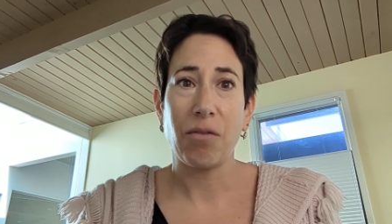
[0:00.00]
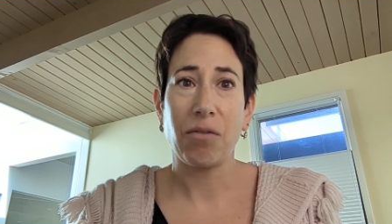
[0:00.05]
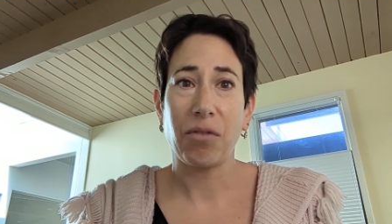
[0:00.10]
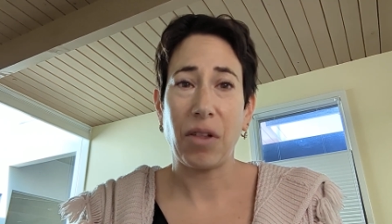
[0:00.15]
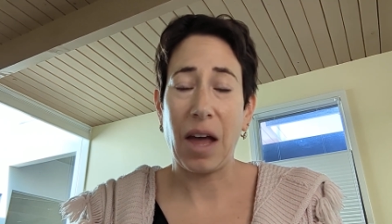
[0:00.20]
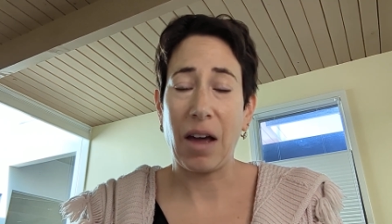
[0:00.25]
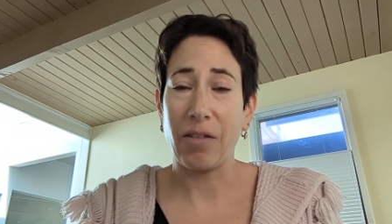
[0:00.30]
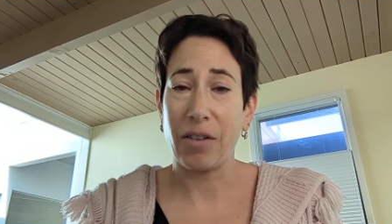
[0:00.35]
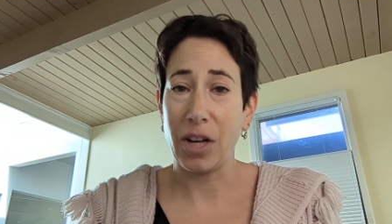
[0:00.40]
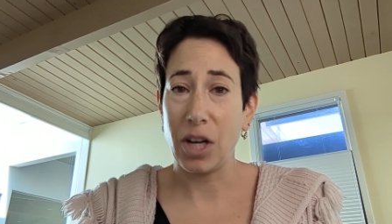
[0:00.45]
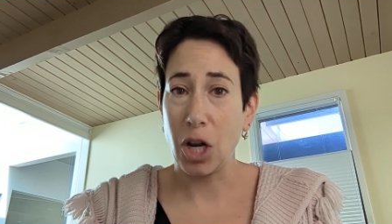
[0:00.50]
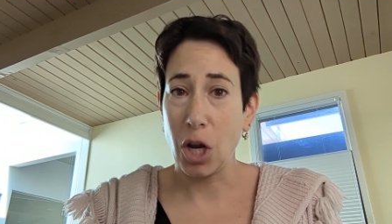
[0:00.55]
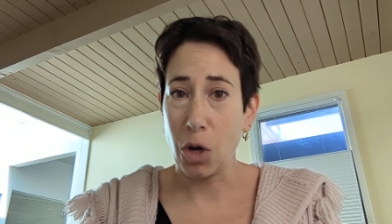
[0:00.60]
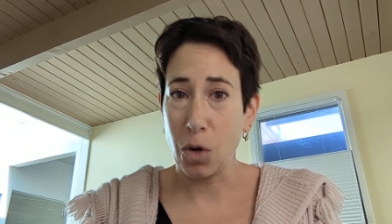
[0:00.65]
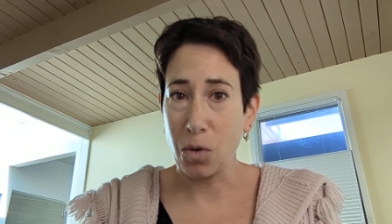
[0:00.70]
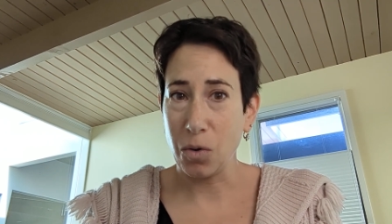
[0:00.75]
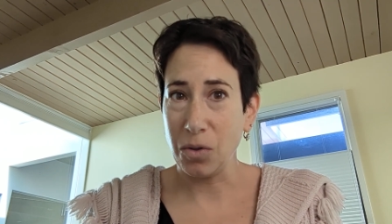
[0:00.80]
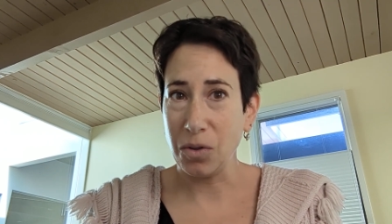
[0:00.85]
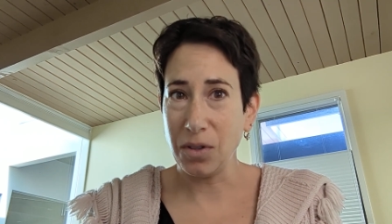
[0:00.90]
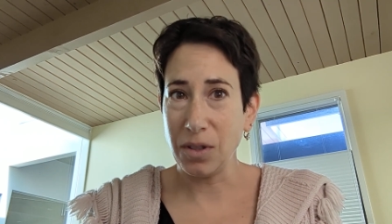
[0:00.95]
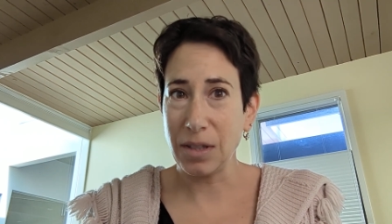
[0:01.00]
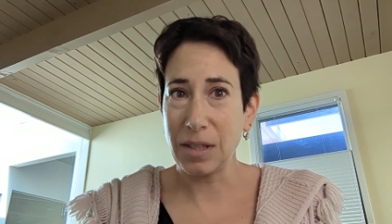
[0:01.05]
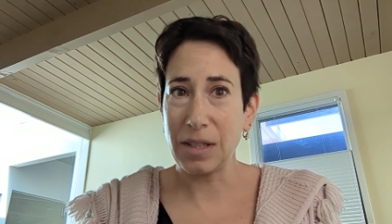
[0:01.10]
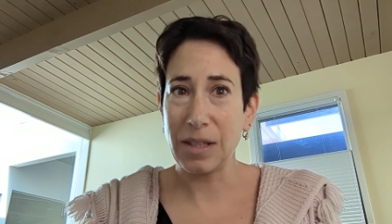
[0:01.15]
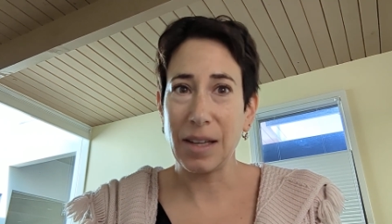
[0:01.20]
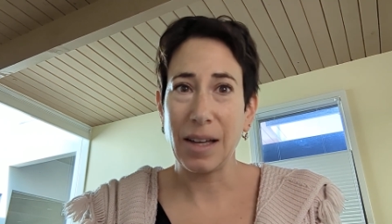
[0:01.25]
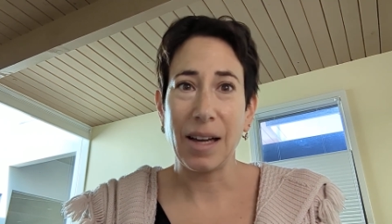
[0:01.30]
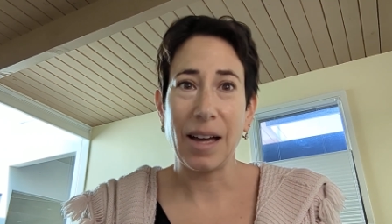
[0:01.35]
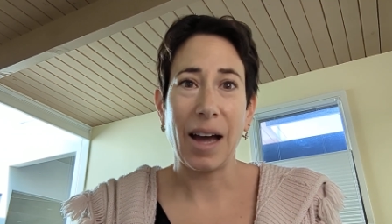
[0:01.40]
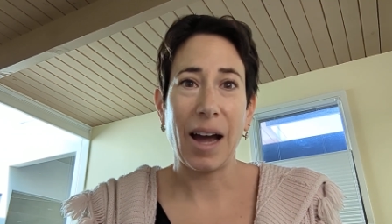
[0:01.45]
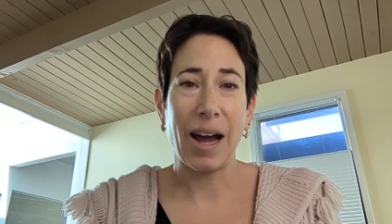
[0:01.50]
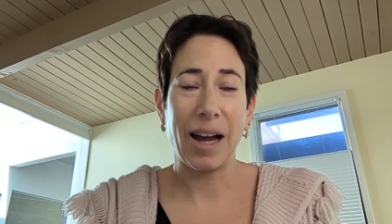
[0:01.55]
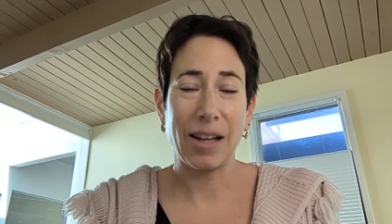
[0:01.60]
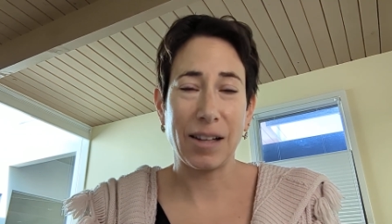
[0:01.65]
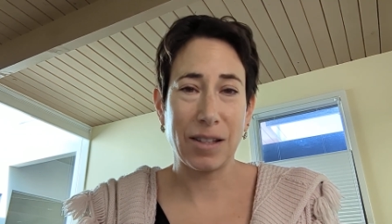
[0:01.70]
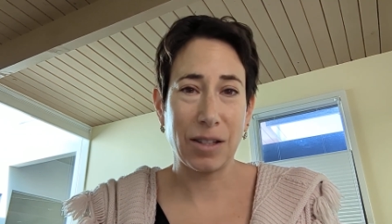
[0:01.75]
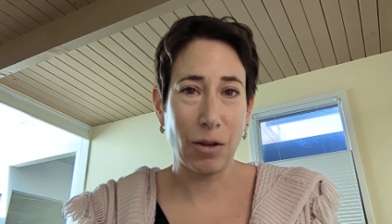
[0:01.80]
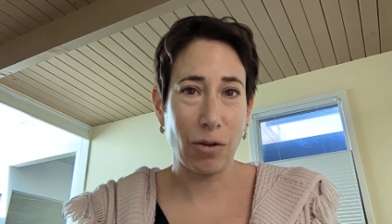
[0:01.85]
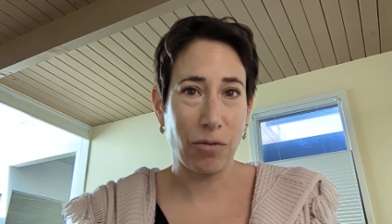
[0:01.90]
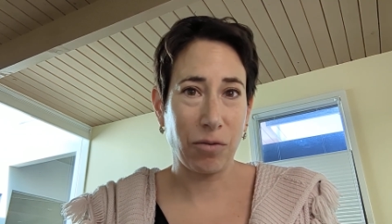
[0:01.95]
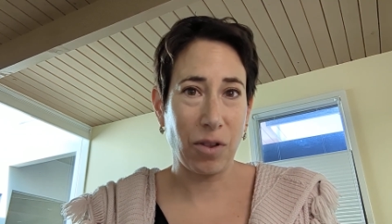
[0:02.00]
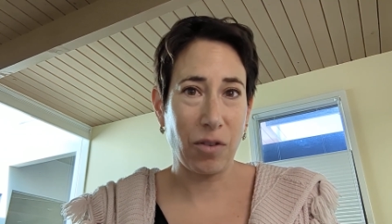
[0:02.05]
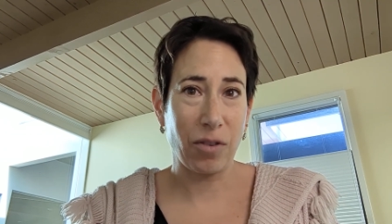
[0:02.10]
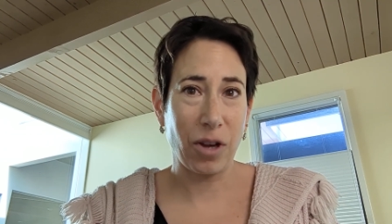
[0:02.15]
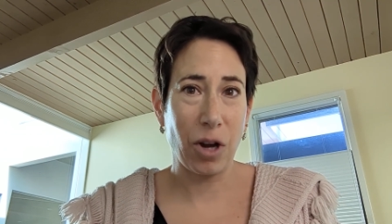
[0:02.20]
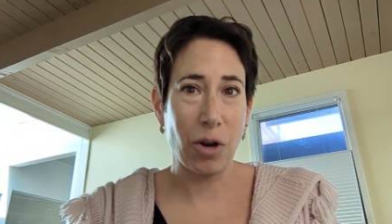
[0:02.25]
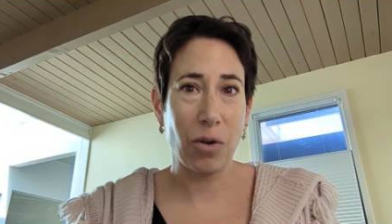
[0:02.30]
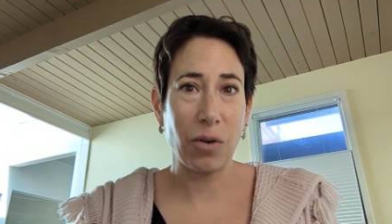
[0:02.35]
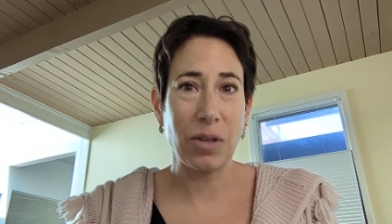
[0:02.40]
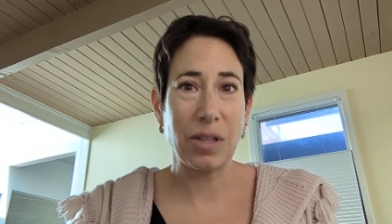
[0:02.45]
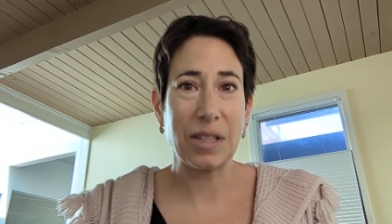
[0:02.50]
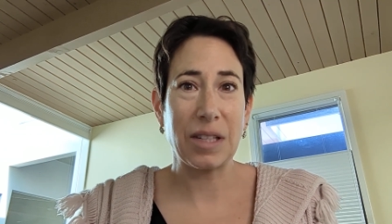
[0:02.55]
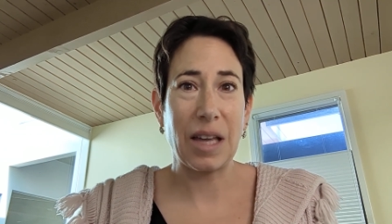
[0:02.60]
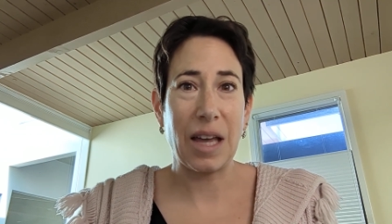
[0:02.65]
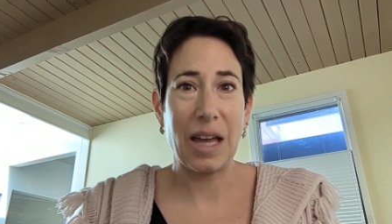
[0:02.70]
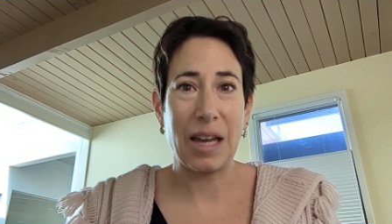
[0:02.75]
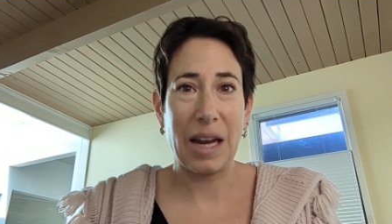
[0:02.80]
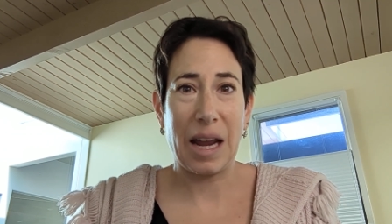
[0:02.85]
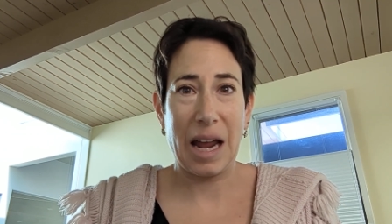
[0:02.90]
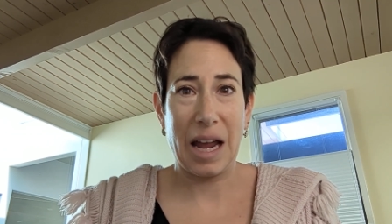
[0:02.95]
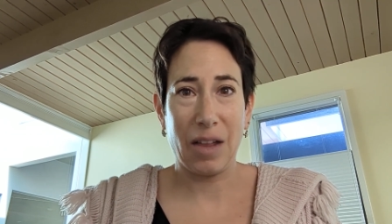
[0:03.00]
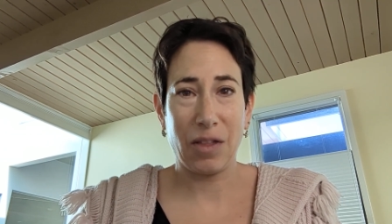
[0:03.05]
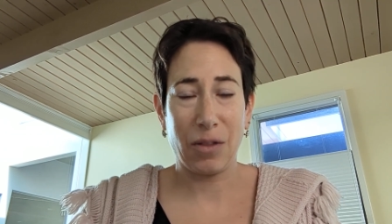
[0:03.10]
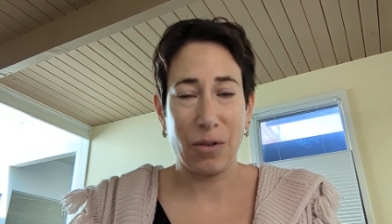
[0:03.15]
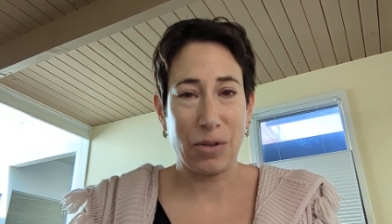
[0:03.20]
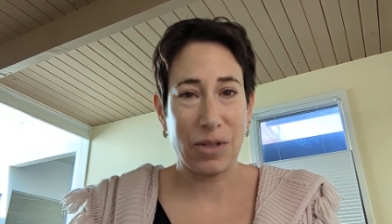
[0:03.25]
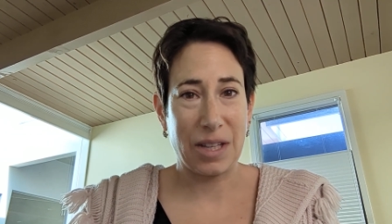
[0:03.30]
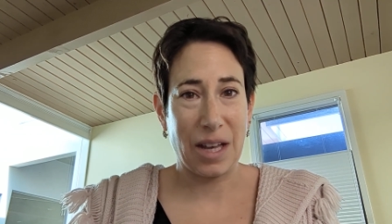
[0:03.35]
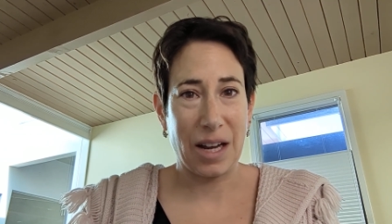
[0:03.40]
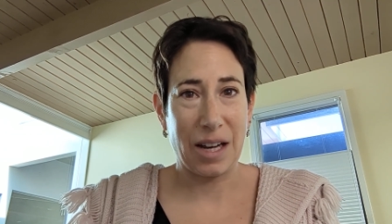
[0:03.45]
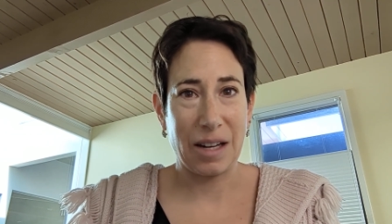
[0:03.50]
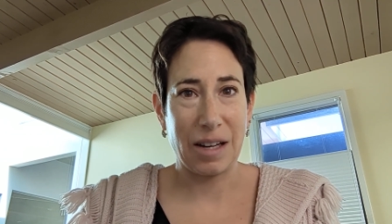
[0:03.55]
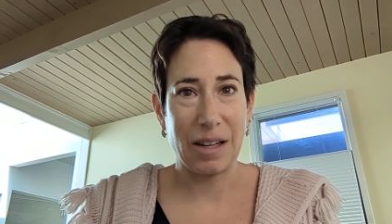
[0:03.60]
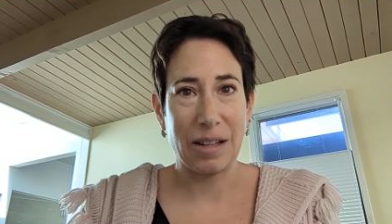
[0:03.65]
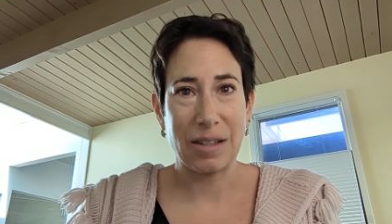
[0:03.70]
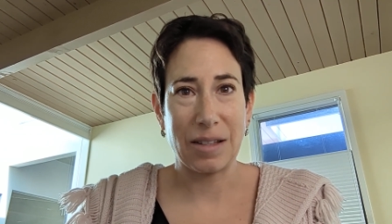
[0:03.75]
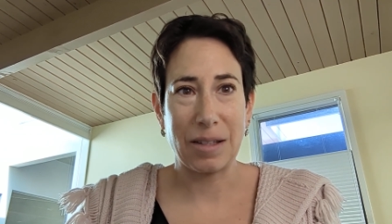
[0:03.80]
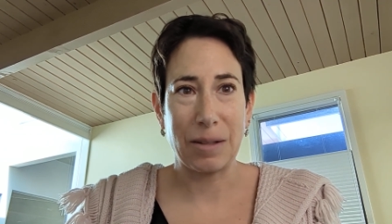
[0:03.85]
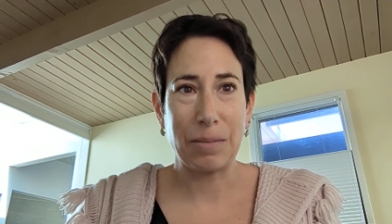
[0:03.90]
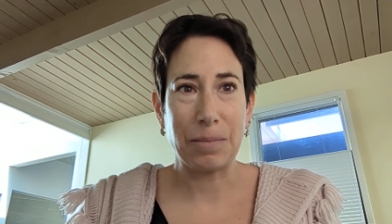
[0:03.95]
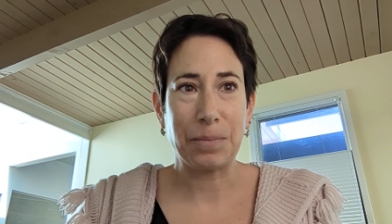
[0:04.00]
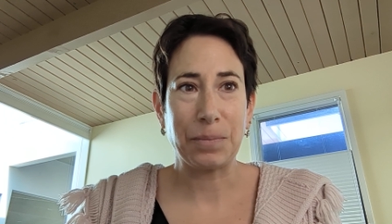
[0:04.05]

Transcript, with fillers: flavanones, isoflavones, and anthocyanins.